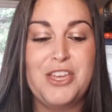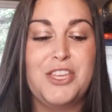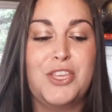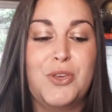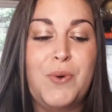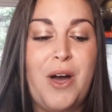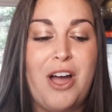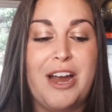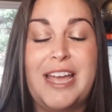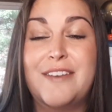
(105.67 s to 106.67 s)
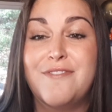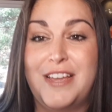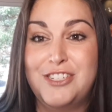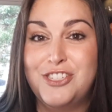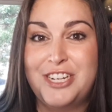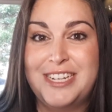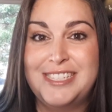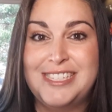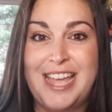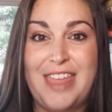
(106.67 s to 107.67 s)
you are
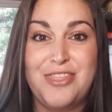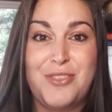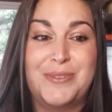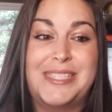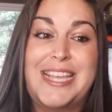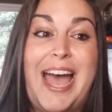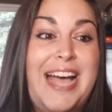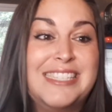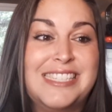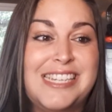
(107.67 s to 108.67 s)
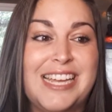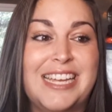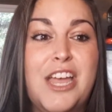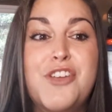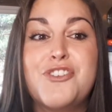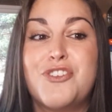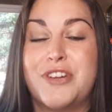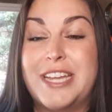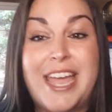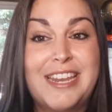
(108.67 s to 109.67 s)
adventurous, enthusiastic,
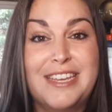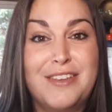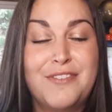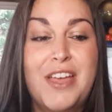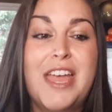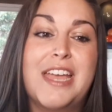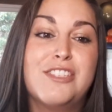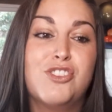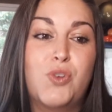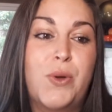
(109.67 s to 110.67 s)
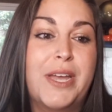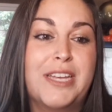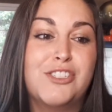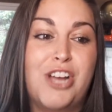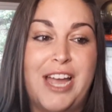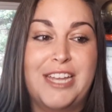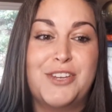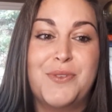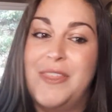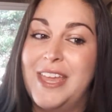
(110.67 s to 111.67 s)
creative, enjoy trying
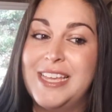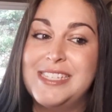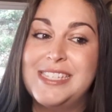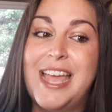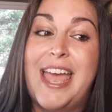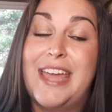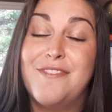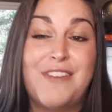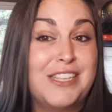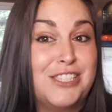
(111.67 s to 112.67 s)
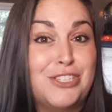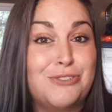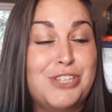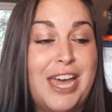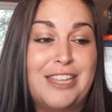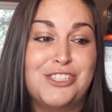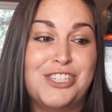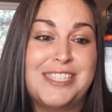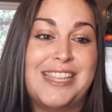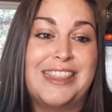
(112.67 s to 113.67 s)
new things, and facing new
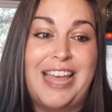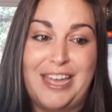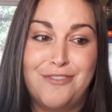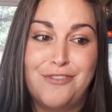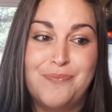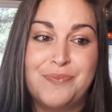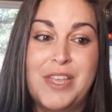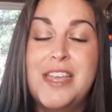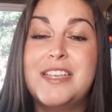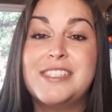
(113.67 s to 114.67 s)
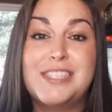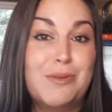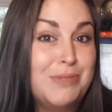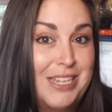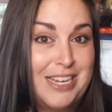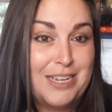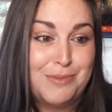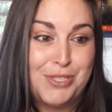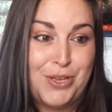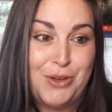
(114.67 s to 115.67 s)
challenges in life.
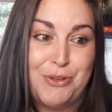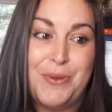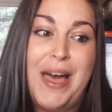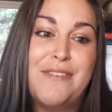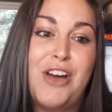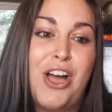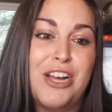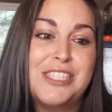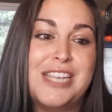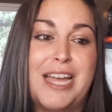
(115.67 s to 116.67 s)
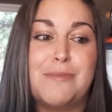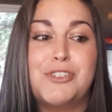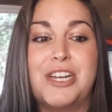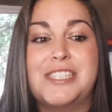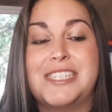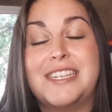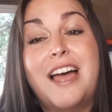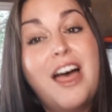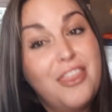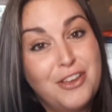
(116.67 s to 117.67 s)
Sometimes, though, you have a hard time trusting
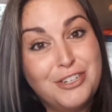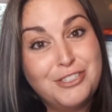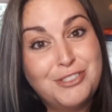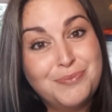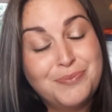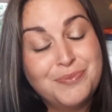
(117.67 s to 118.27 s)
others.